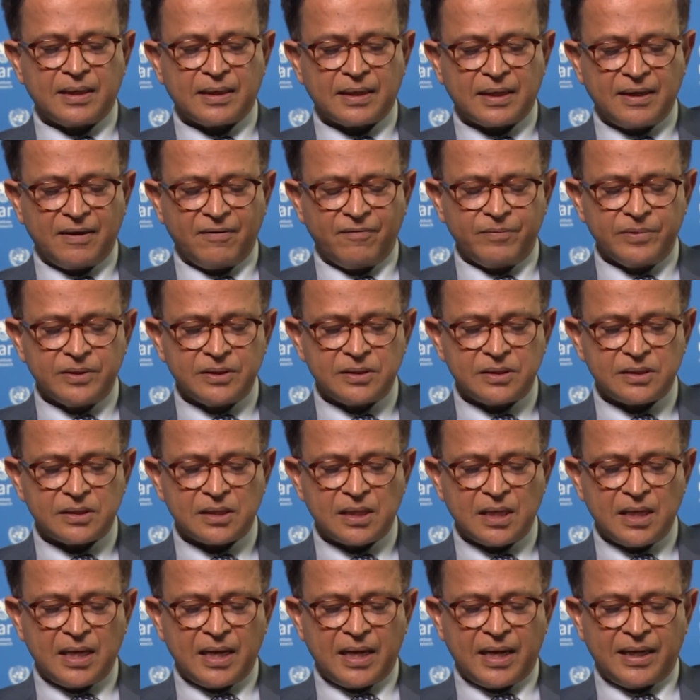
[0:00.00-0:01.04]
governments,
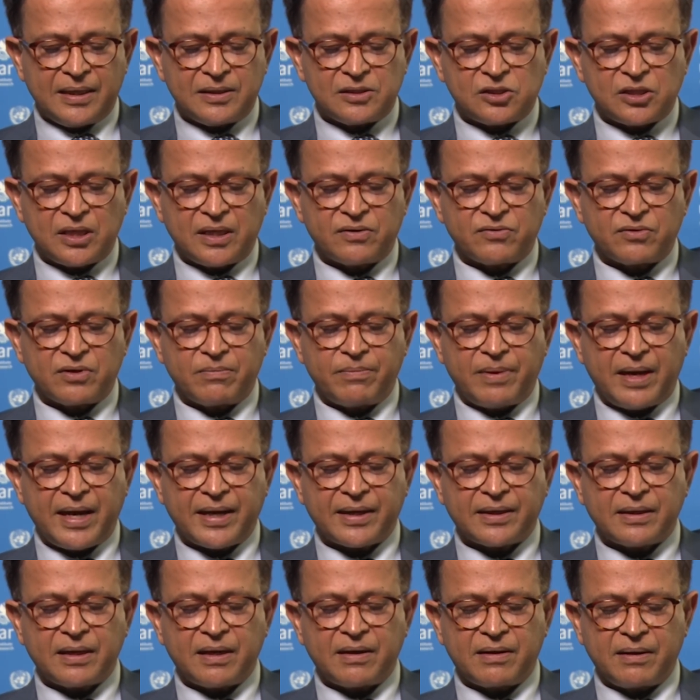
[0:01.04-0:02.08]
and central
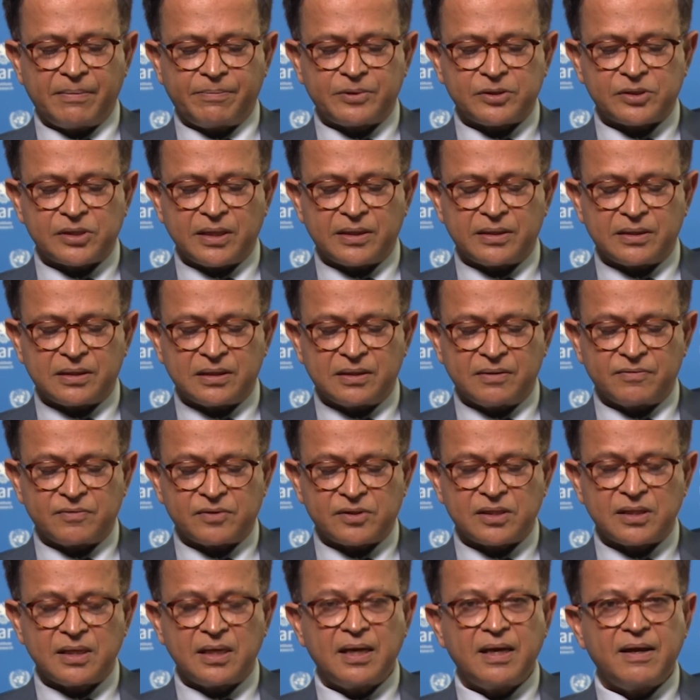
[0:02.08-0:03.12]
bank representatives,